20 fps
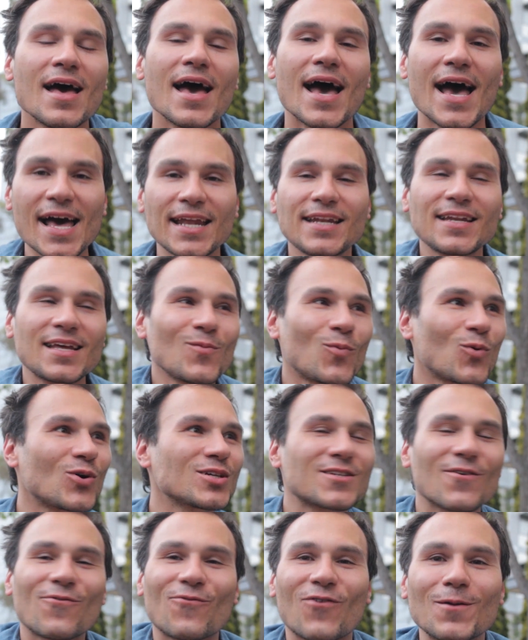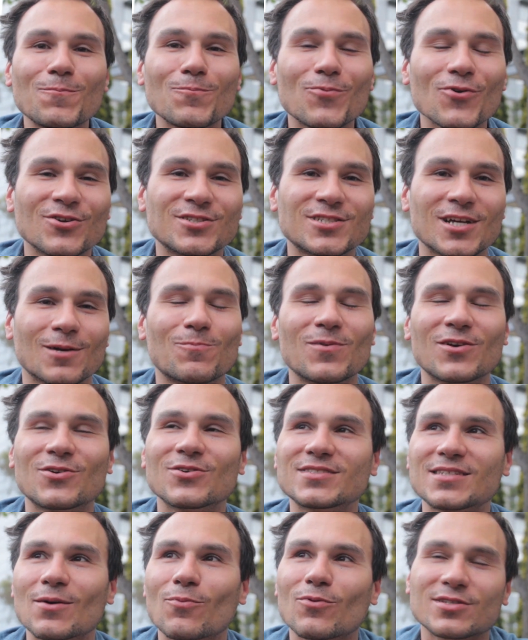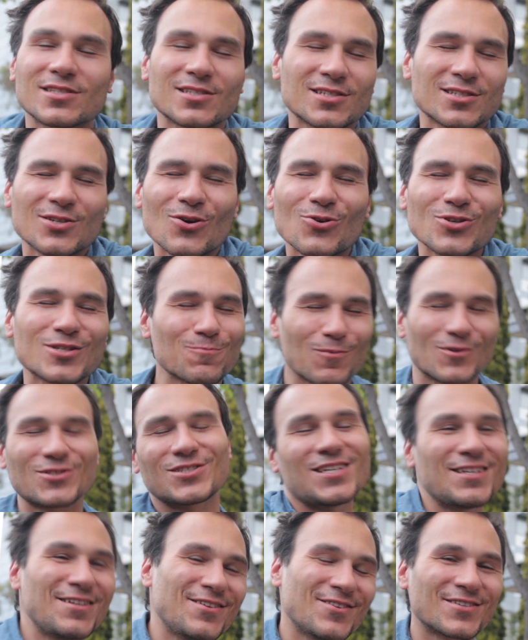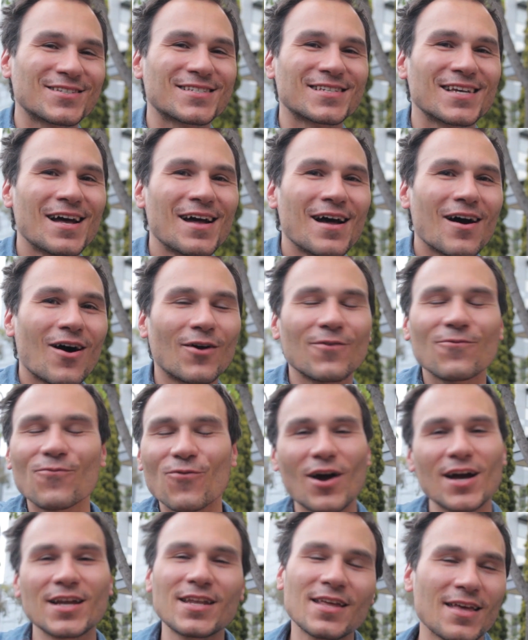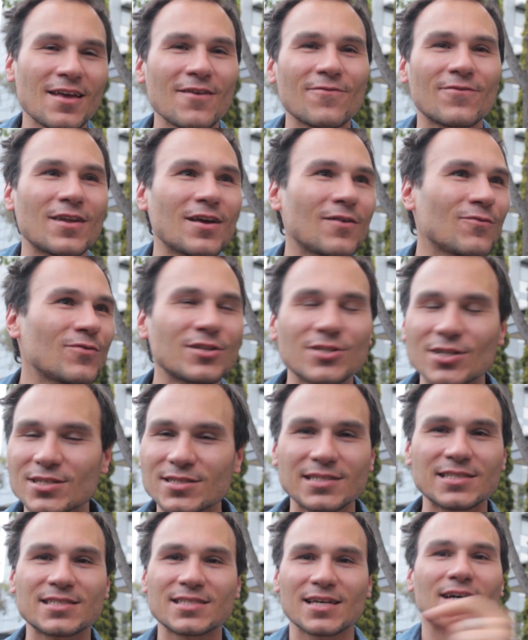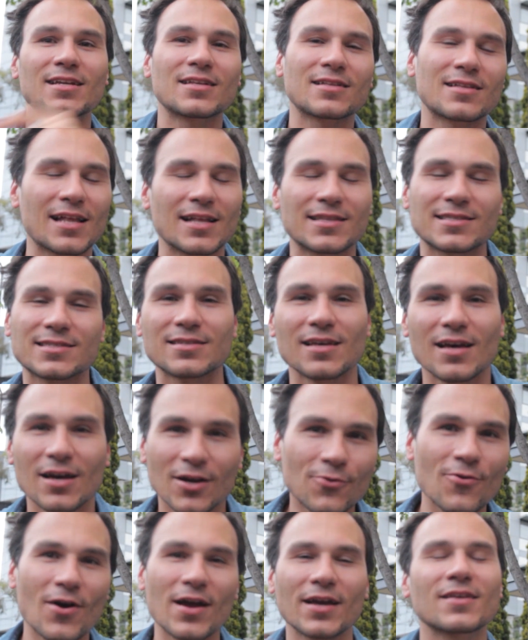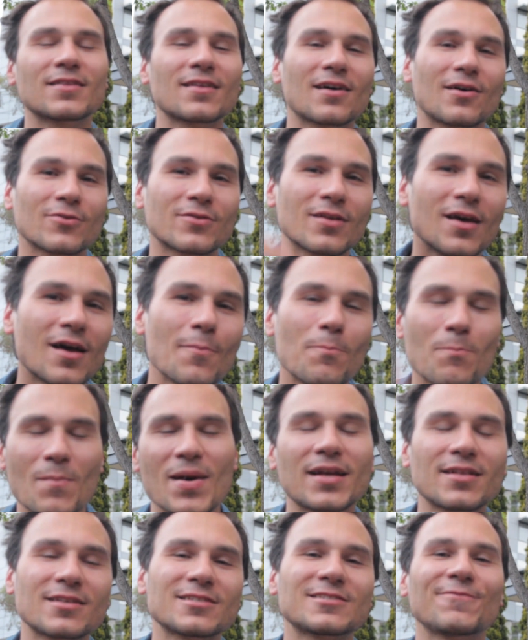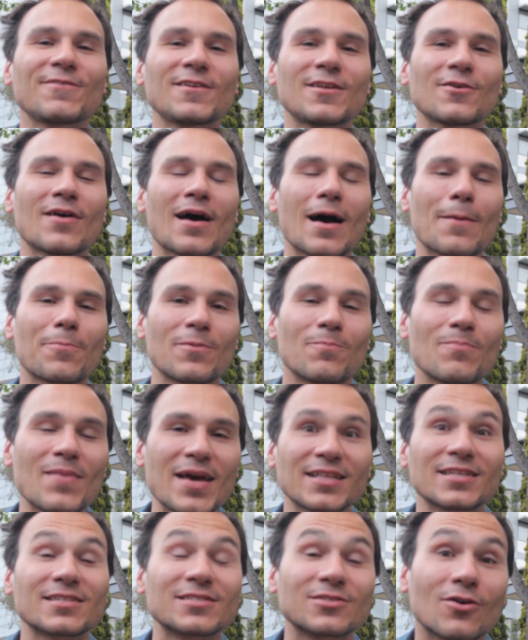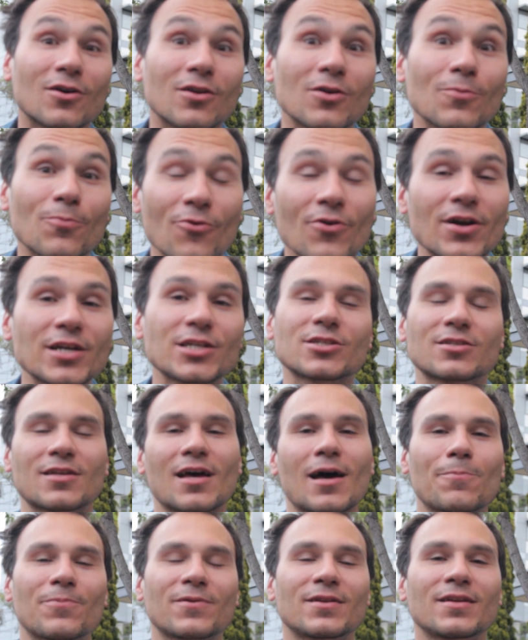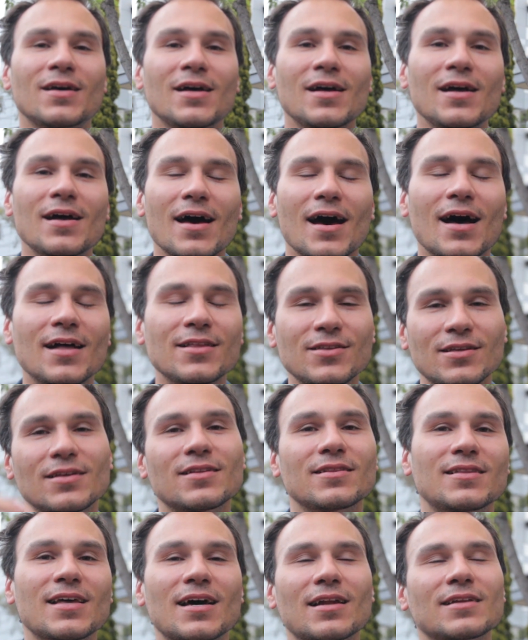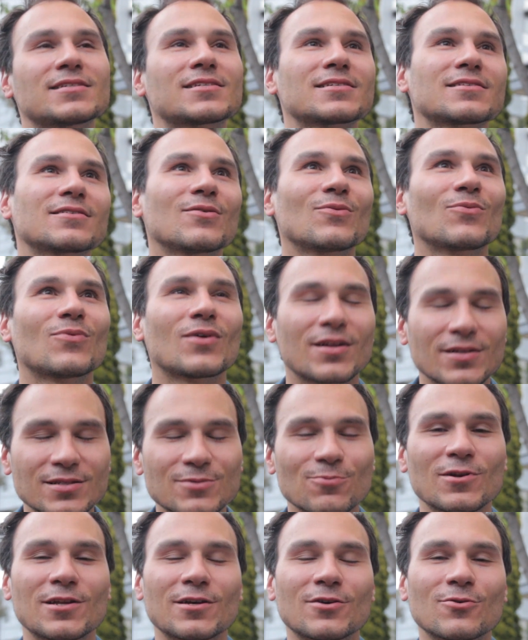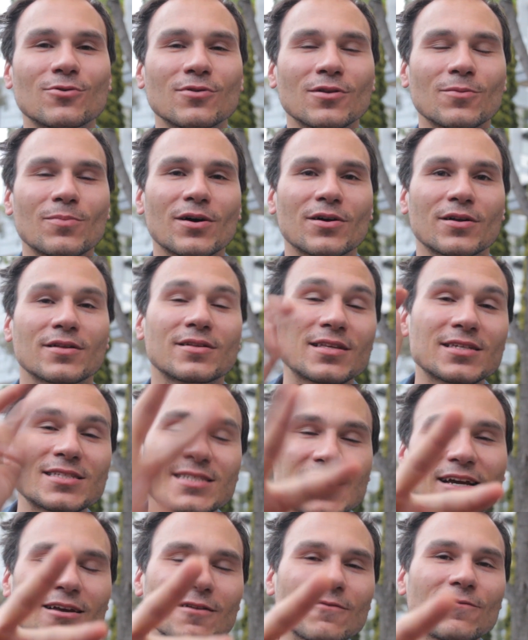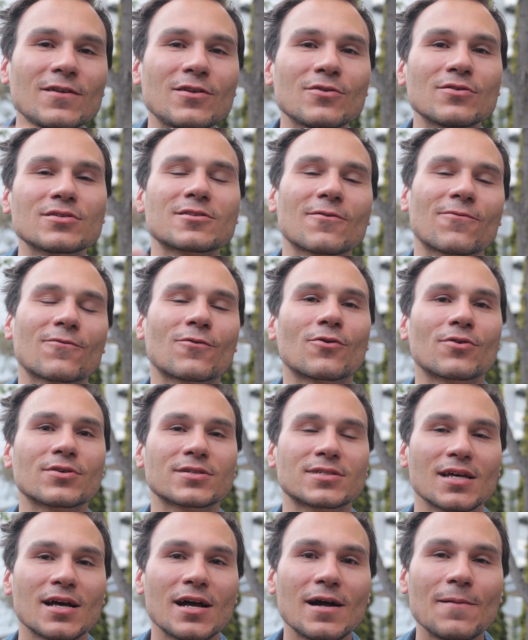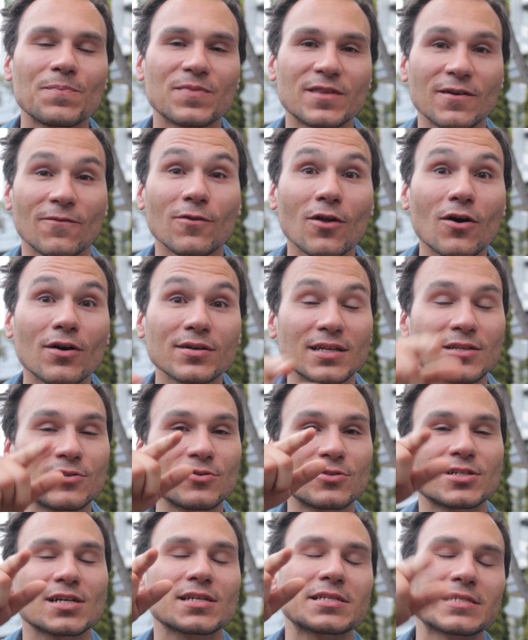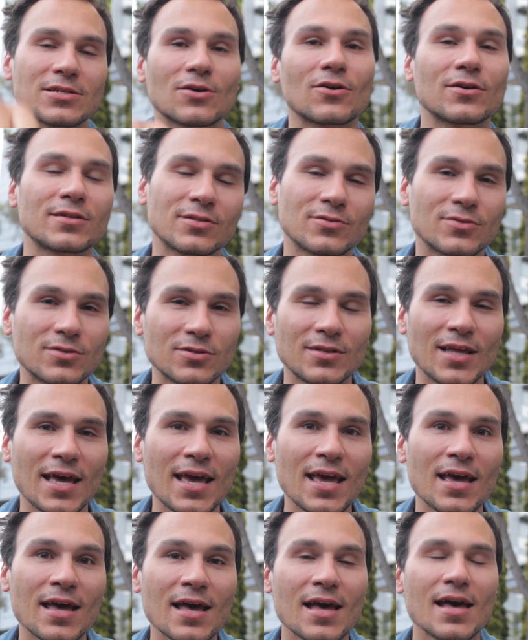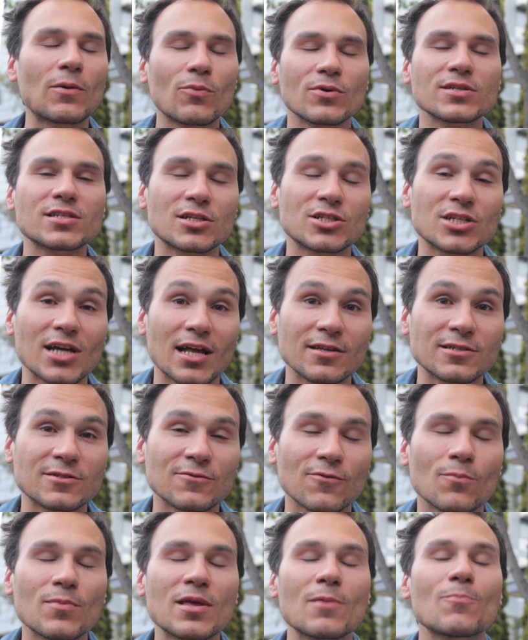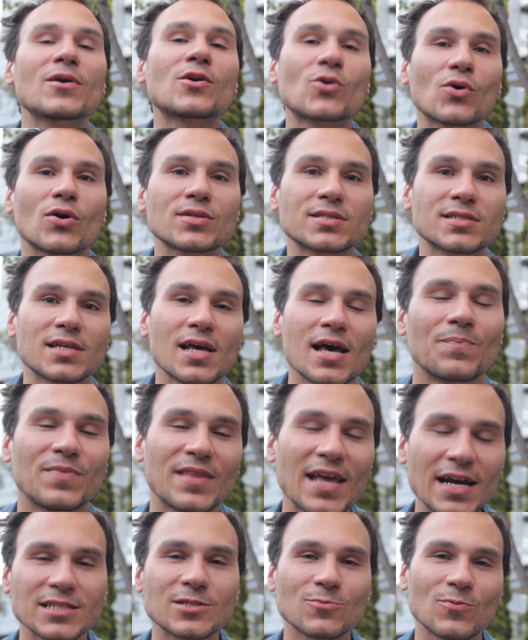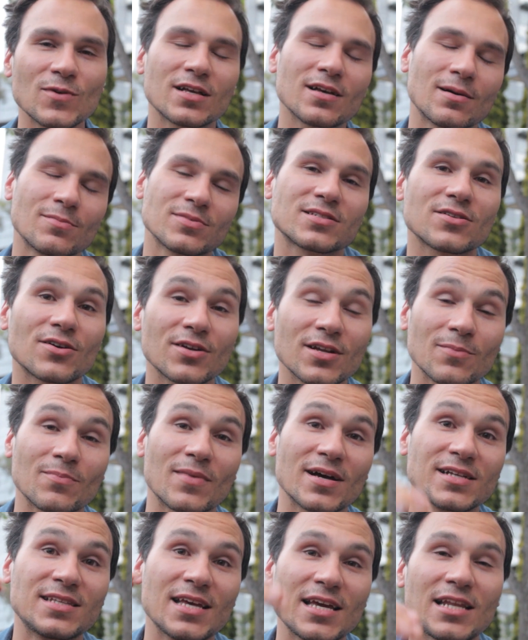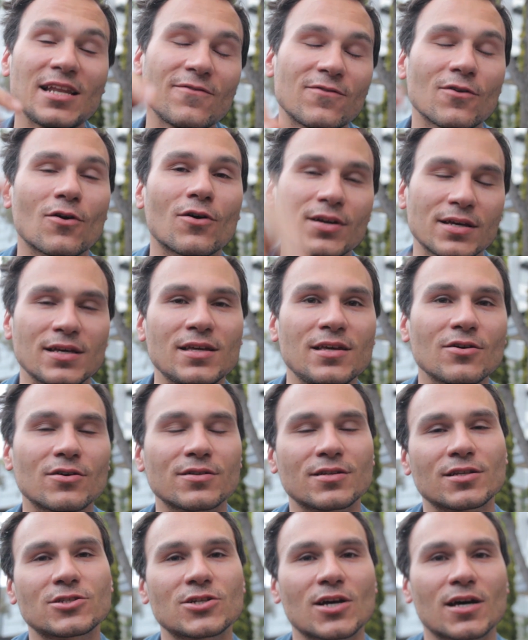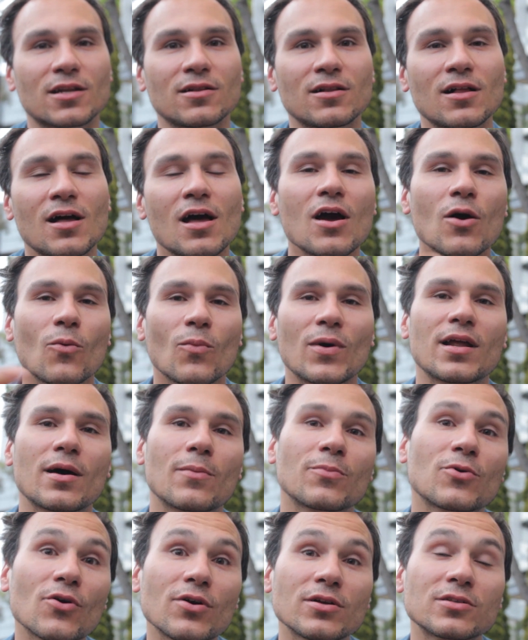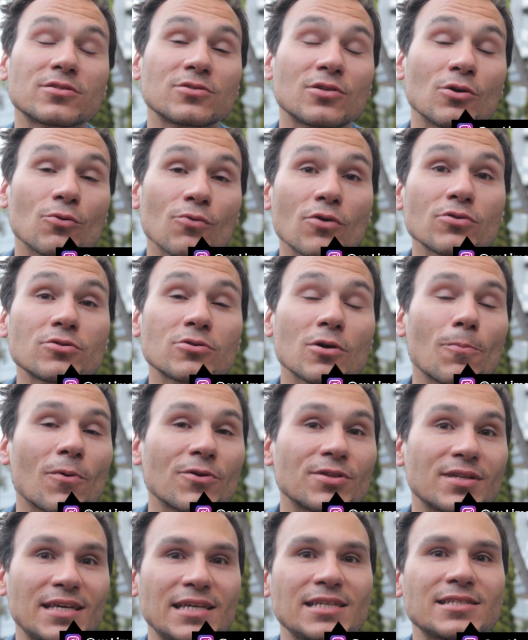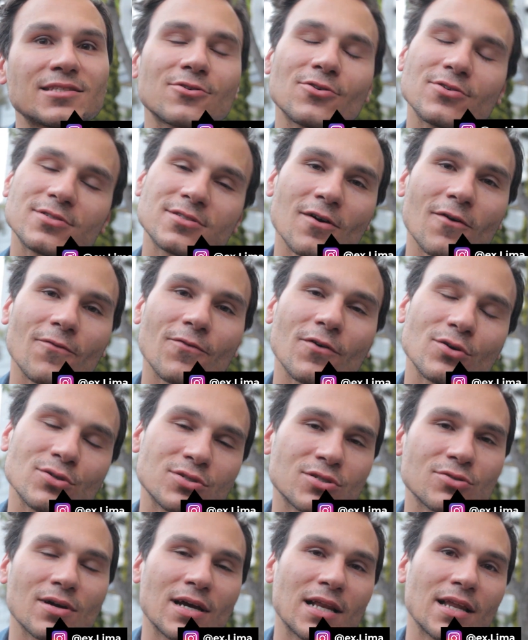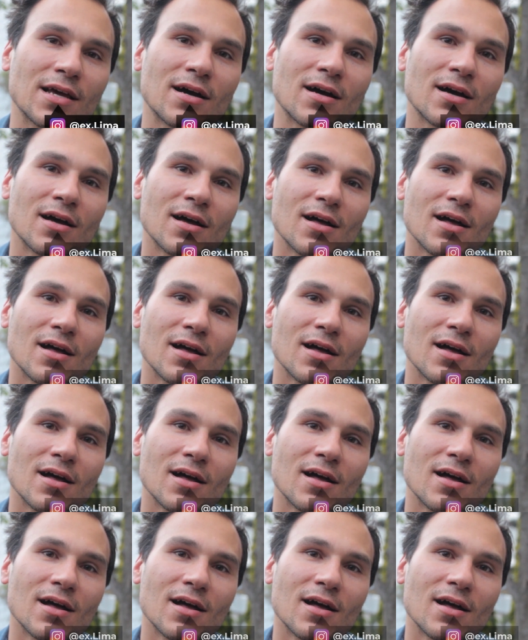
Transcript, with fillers: And it was a fun project, because that was so spontaneous. On Friday evening we just decided, let's crank it out, make this video happen, make this collaboration happen, and that is what is really cool about it. The second video is of course the vlog that you just saw today. That was a challenge for me because next week I'm starting my daily vlogging here on the channel when I'm going to the road trip on the east coast of Australia.